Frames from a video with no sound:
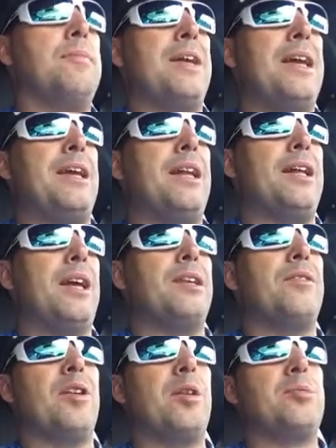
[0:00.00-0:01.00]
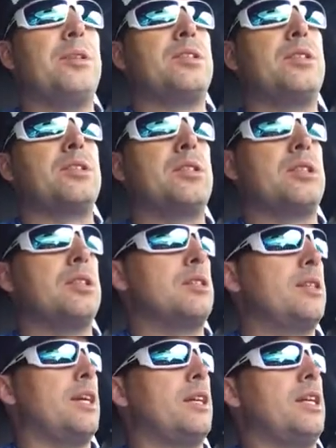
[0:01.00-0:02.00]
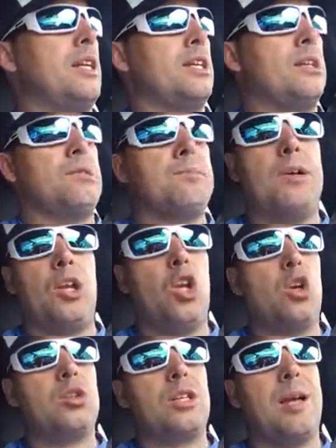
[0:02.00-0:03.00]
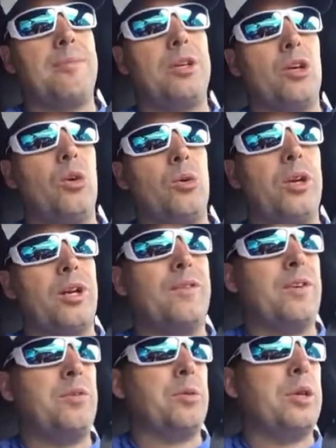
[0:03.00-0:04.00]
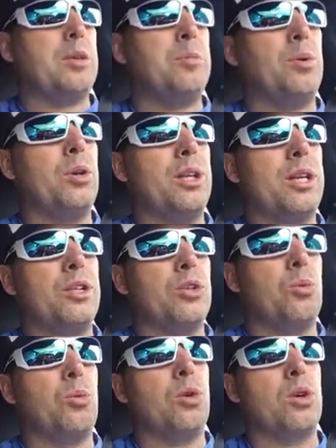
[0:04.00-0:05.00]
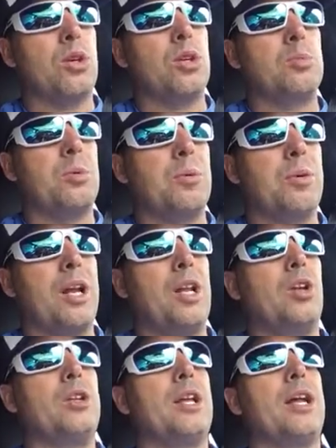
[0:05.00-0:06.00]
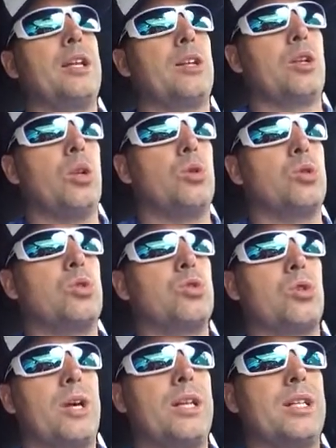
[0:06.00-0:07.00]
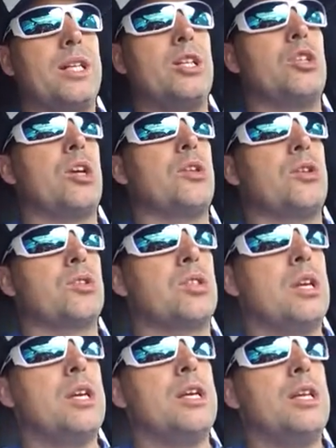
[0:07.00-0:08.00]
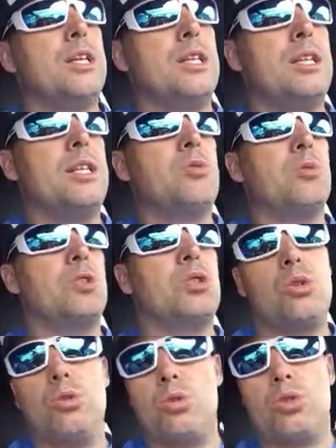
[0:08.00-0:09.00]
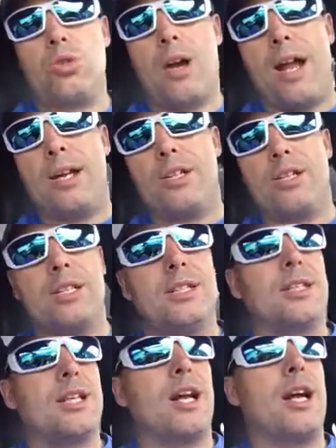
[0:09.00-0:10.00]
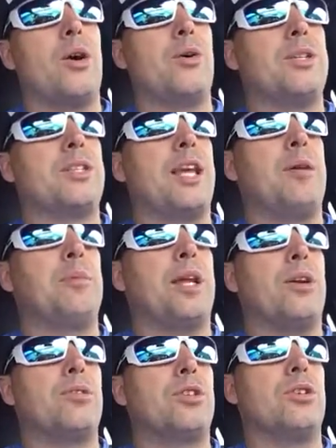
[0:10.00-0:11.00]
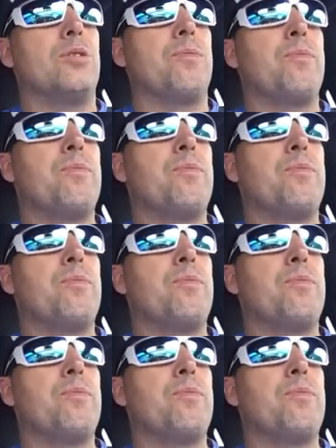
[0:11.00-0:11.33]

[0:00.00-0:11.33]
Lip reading: and I developed this technique a long time ago, and I've never really put it into words, but when I looked at it close, trying to teach others, these were two strategies that I always came down to.